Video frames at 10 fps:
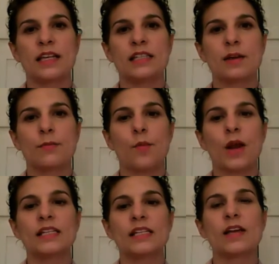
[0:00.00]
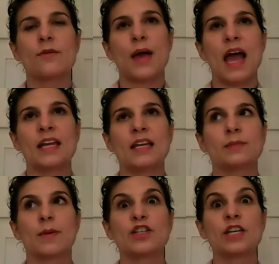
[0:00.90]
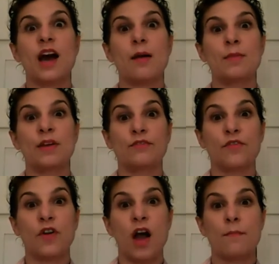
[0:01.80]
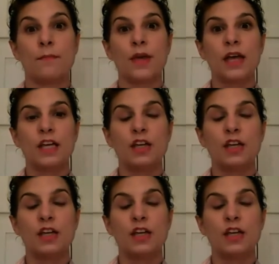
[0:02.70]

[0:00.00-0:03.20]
has there been, especially coming from,